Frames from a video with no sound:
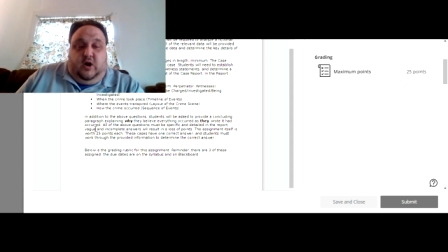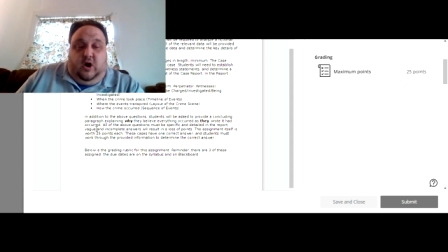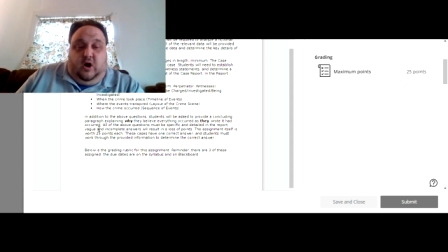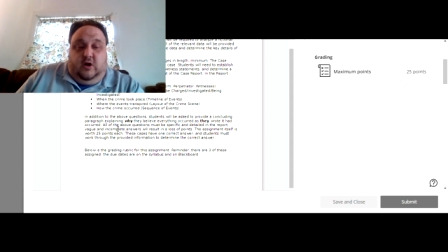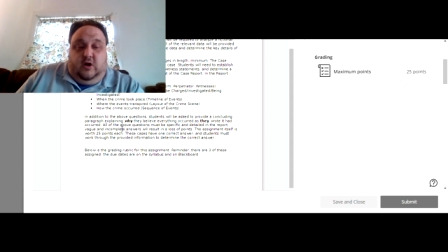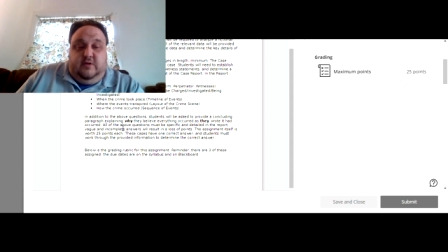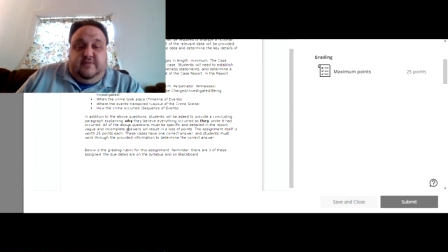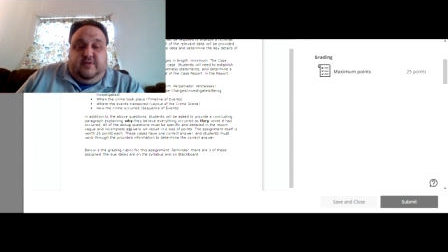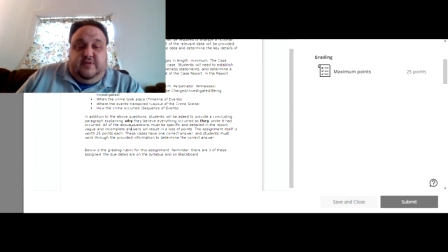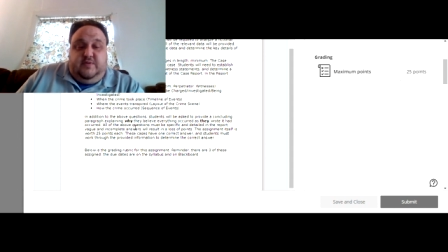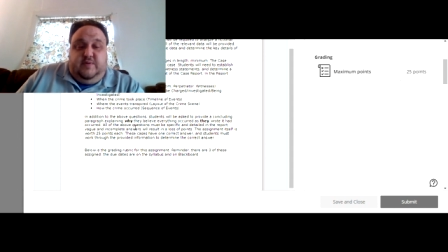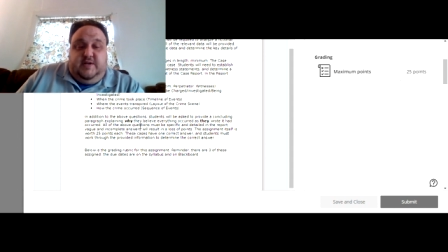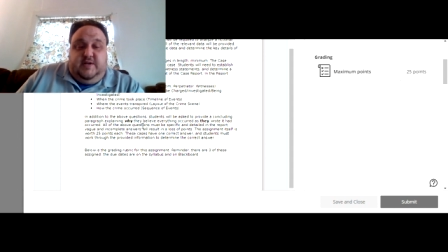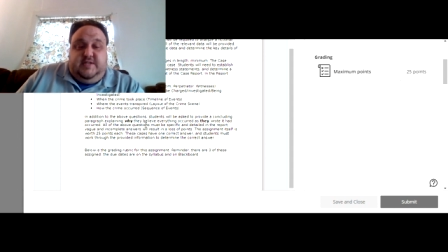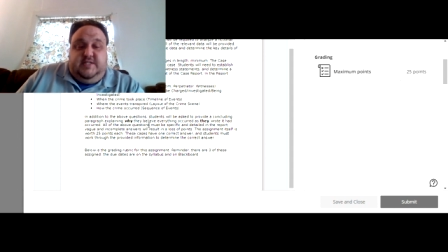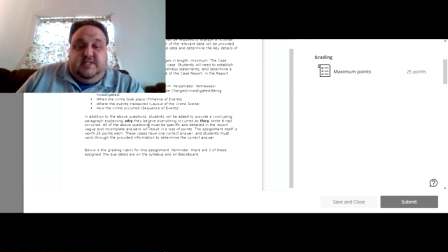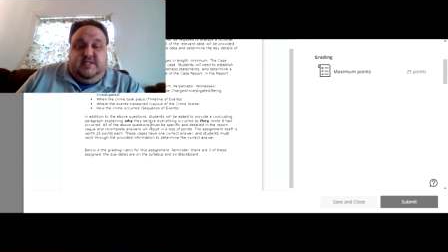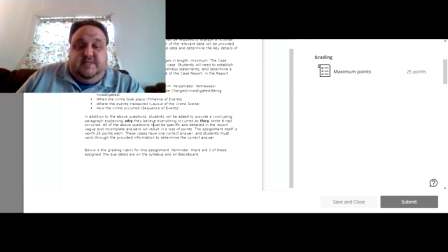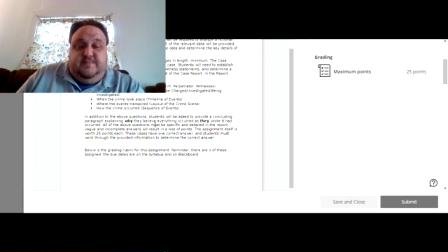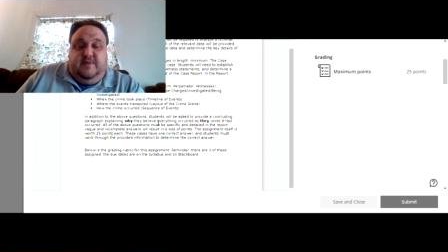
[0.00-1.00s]
All of the
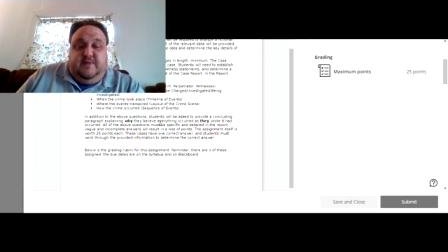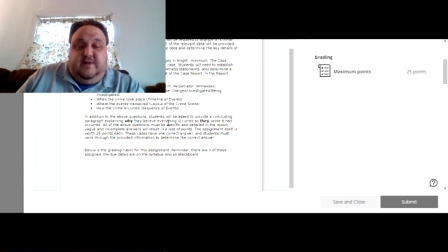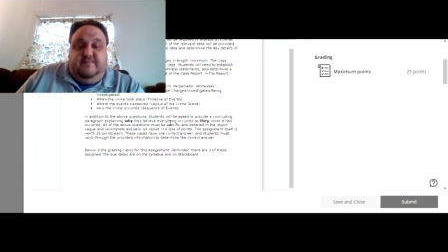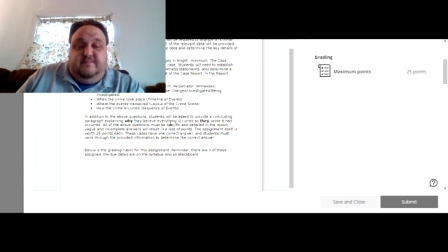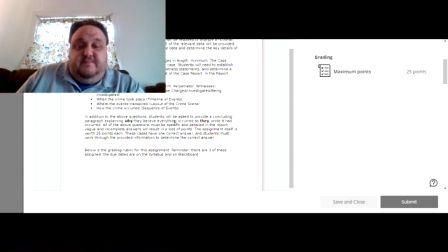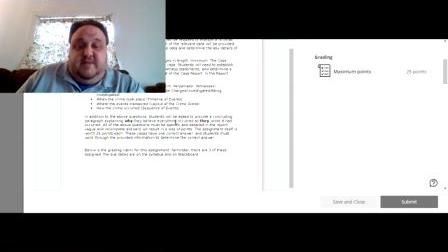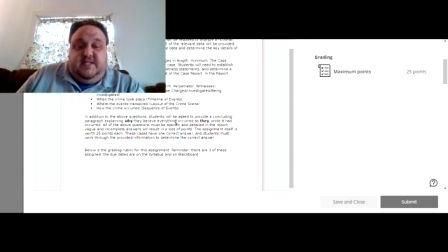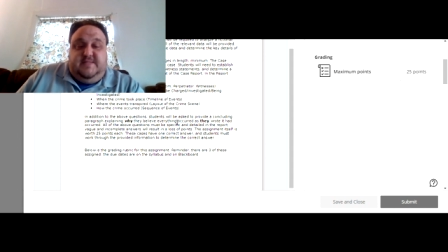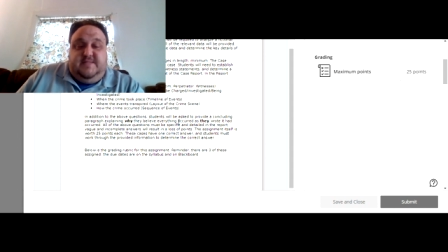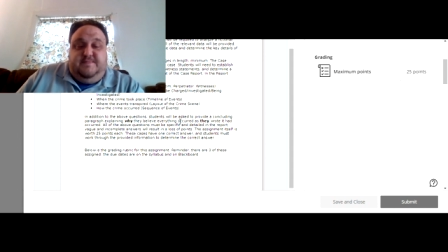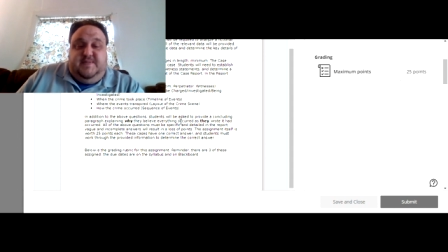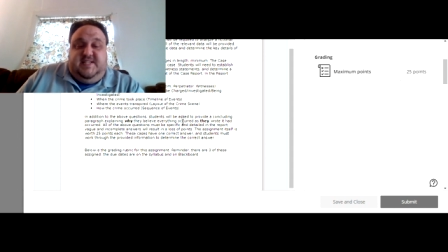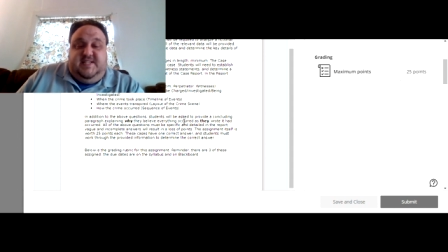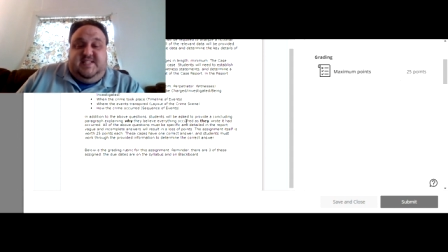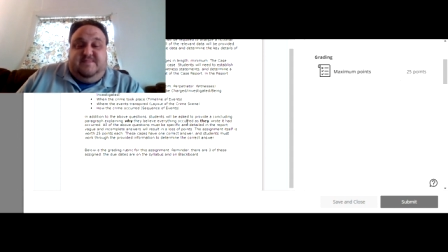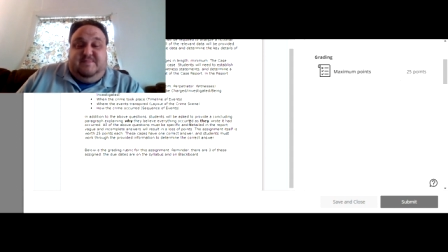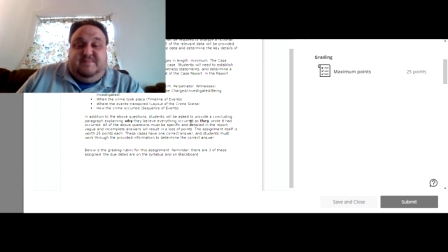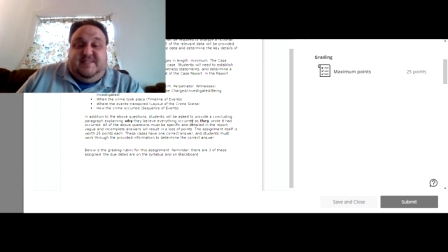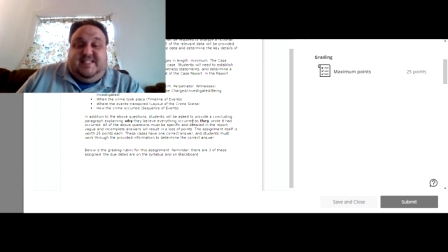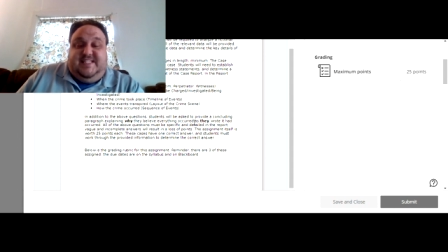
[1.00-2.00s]
questions above must be
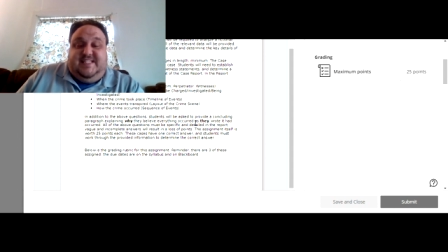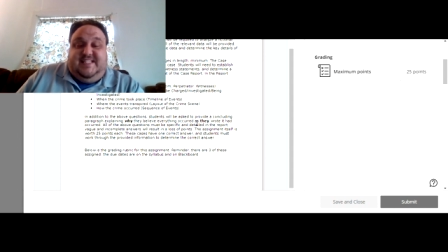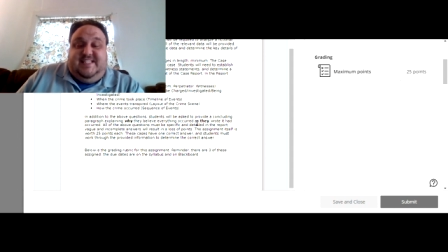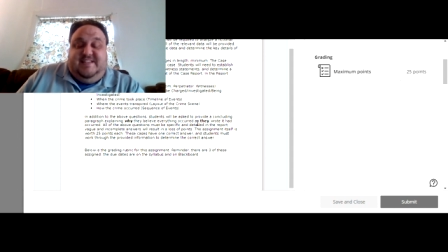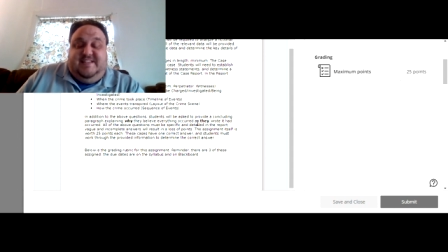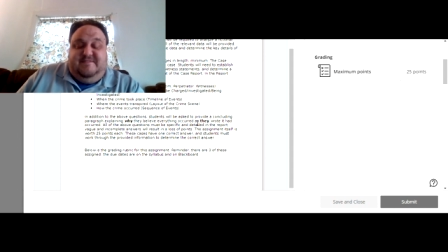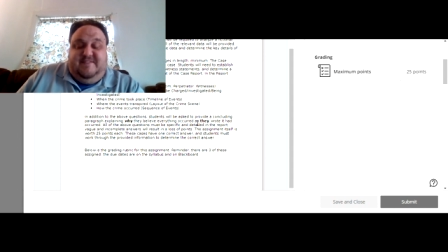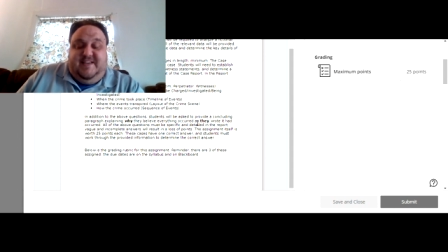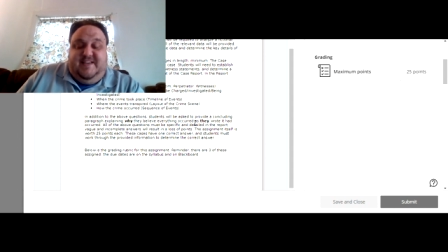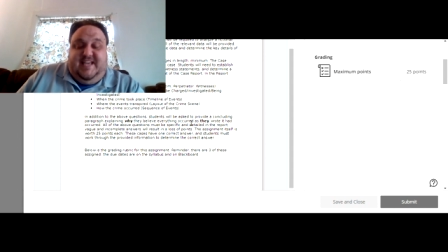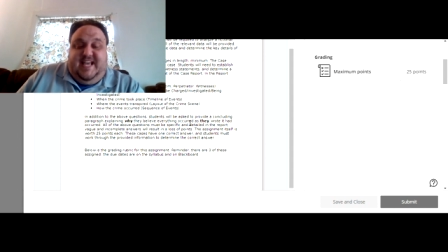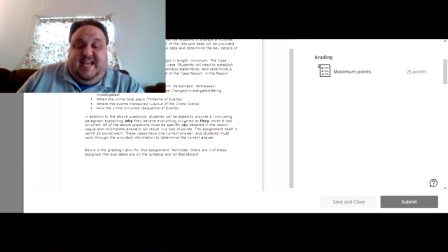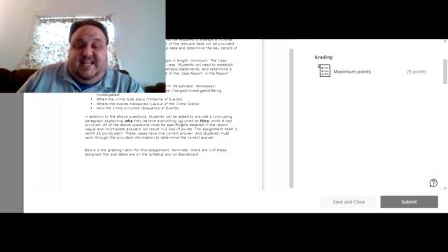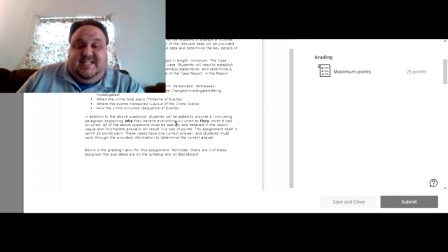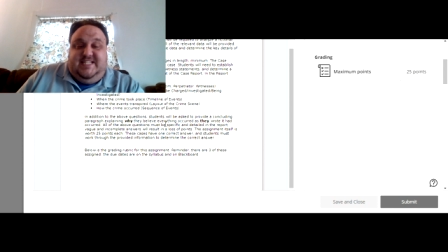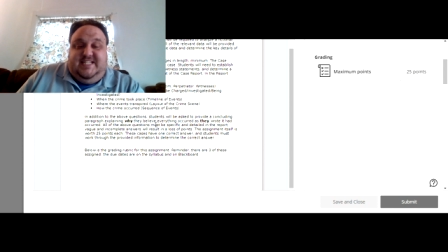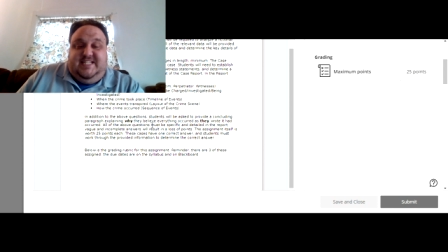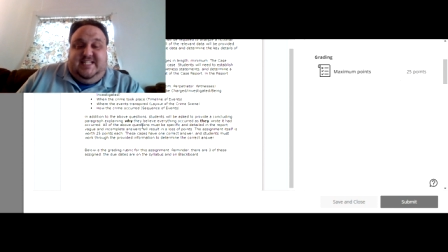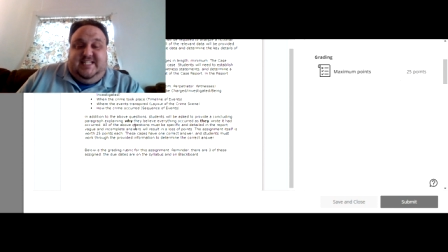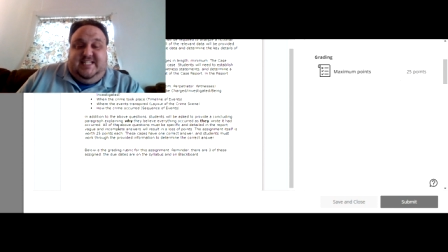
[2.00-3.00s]
specific
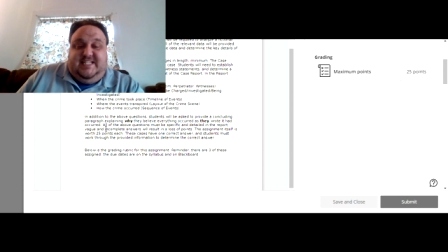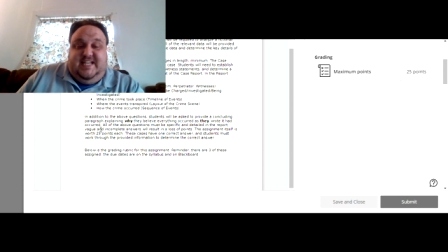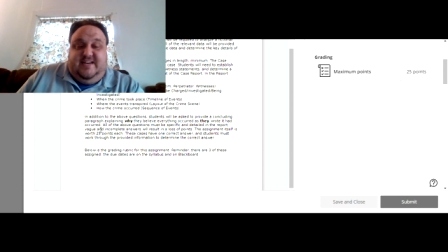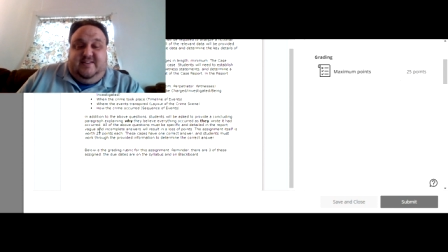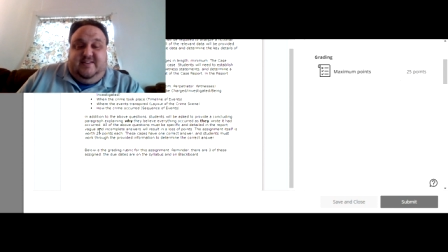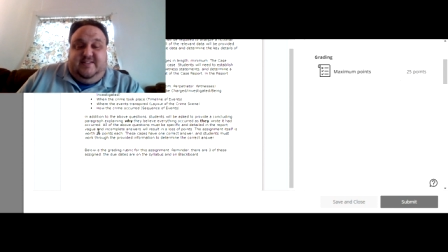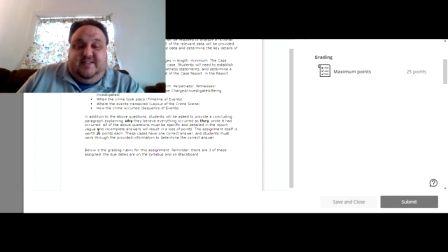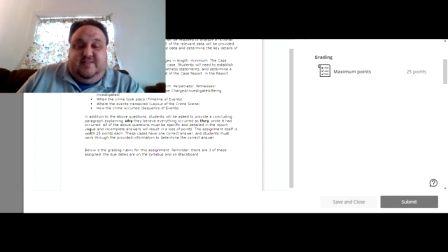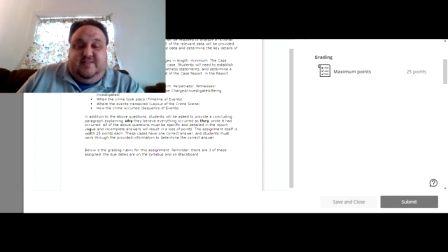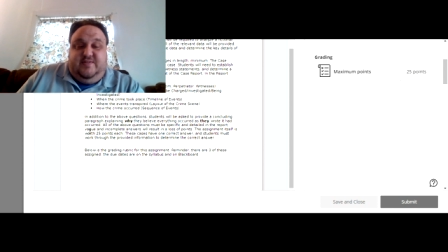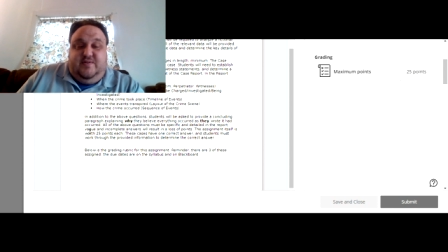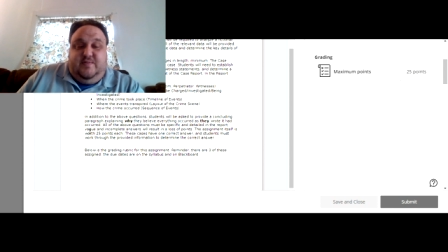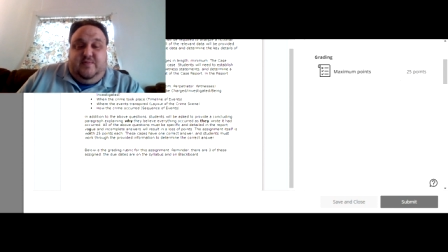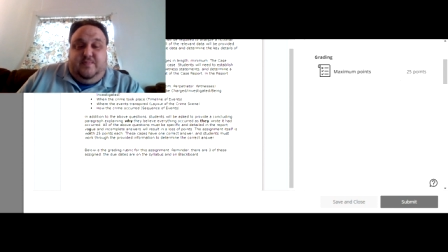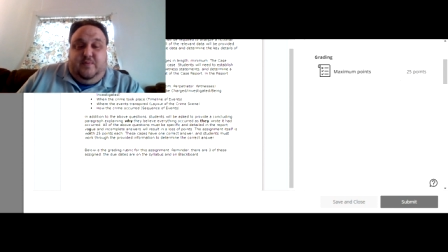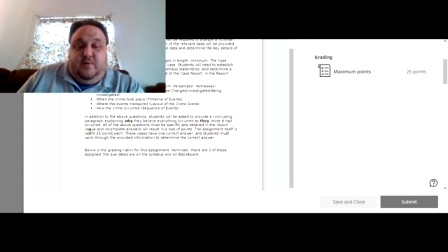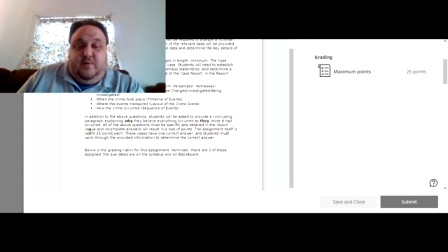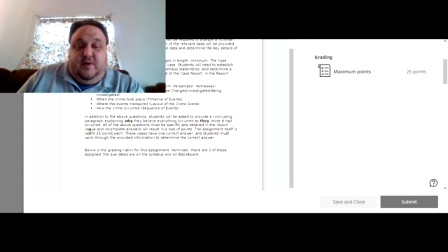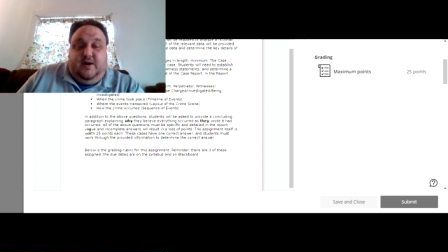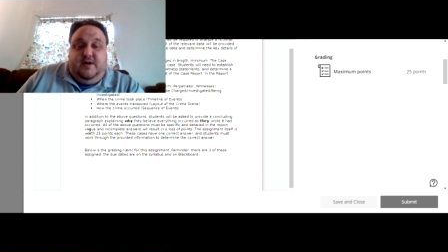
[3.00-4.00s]
and detailed in the
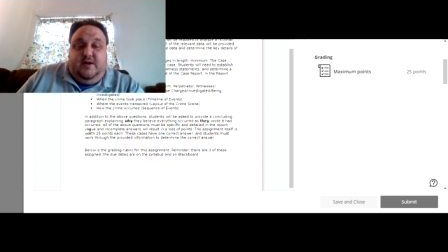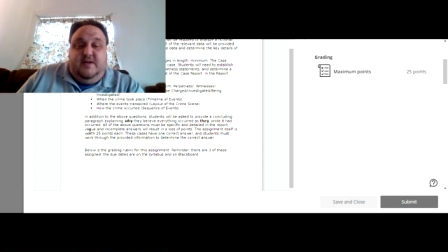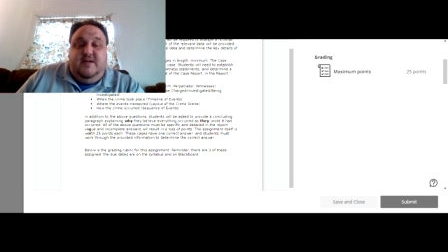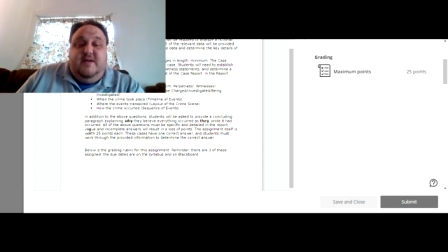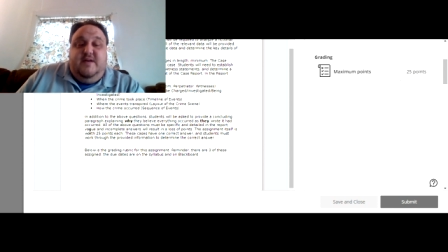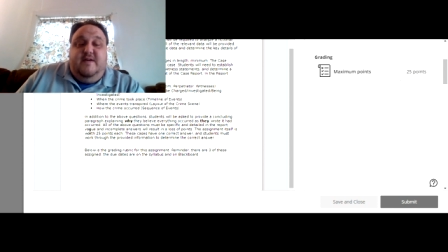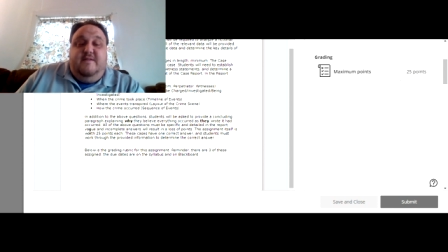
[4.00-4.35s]
report.